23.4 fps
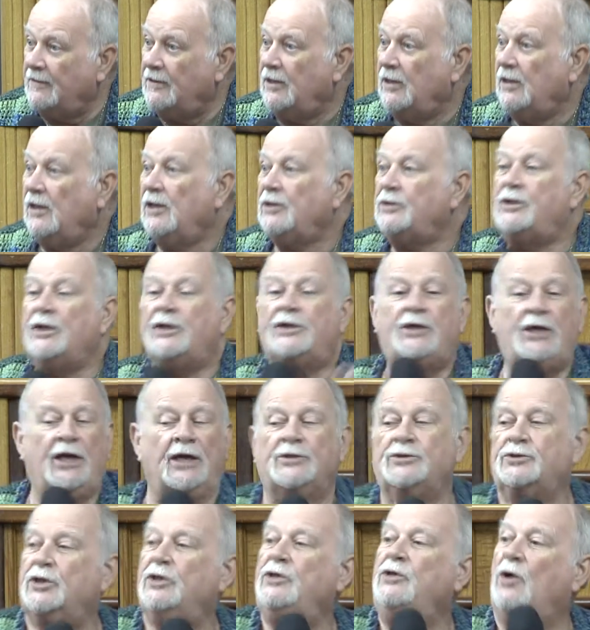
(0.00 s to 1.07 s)
by
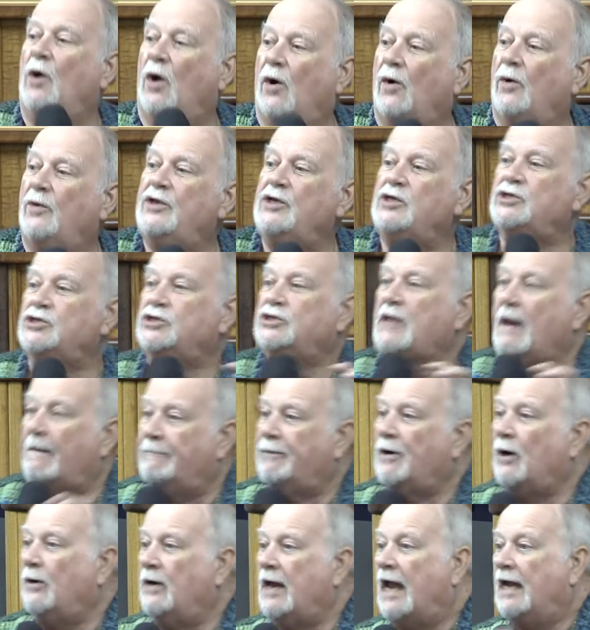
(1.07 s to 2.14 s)
spending the
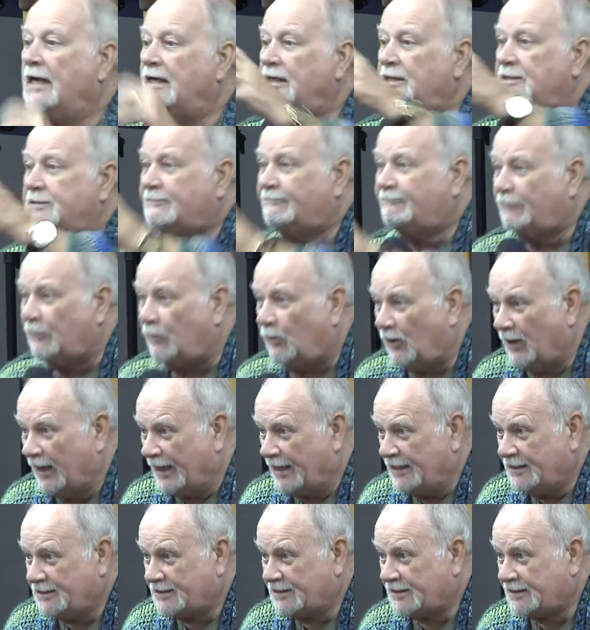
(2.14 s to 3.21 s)
time to get to
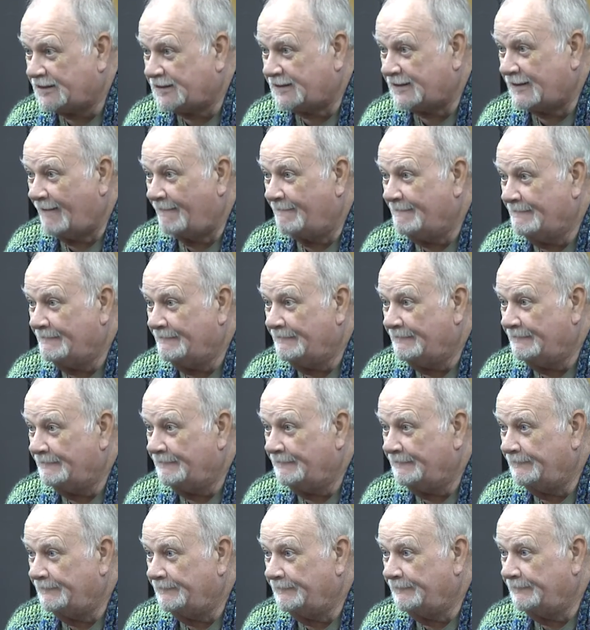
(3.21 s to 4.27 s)
know the shepherd
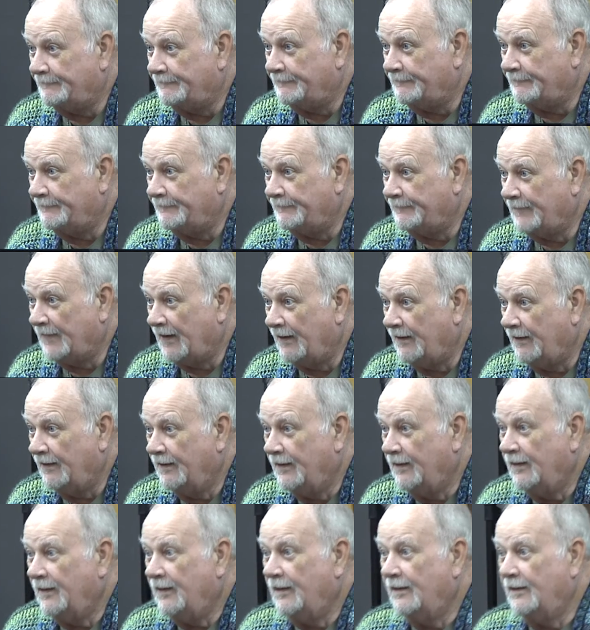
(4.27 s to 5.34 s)
and his
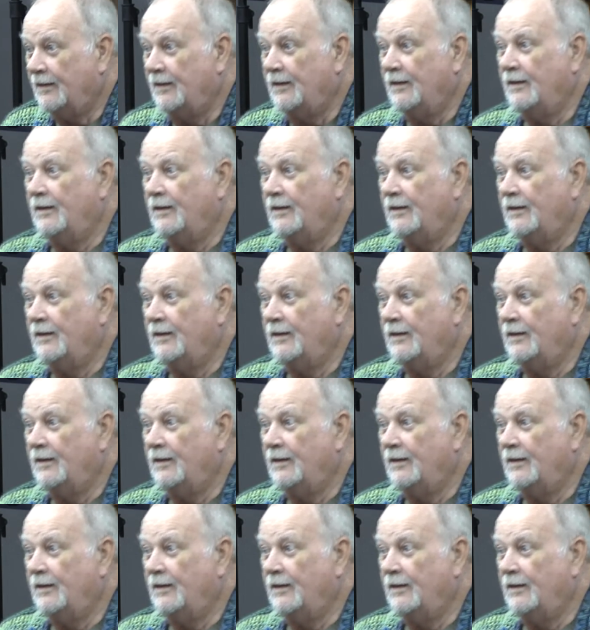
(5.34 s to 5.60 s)
voice.